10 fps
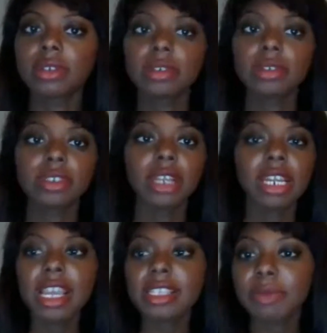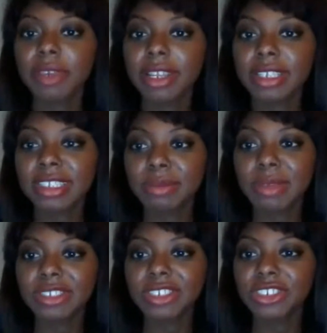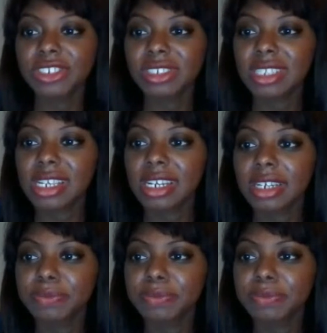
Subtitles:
Sorry guys, I'm getting some messages here.